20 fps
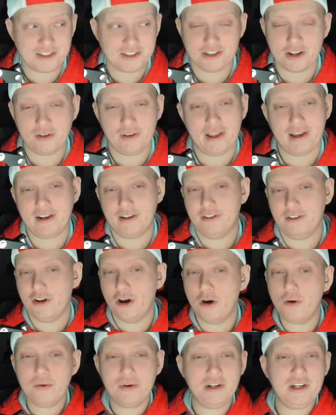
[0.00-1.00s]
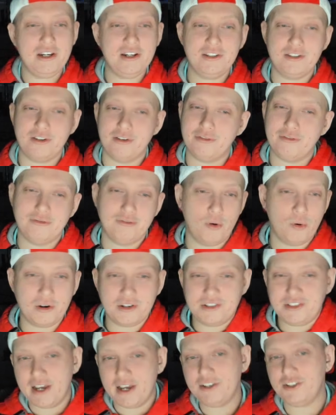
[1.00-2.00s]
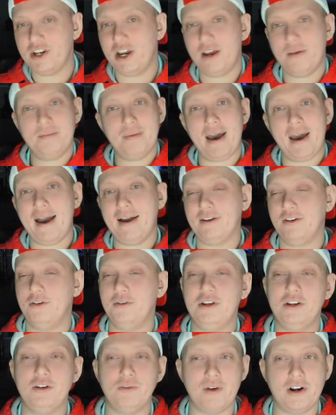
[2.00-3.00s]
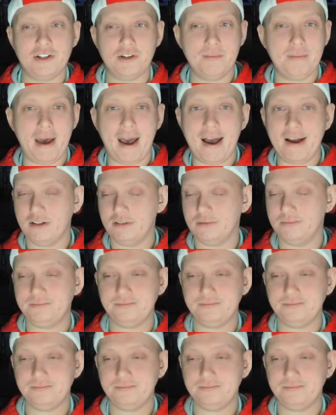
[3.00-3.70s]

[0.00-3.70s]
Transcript: So, like, no need to force A-Chain back. No need to rush him back.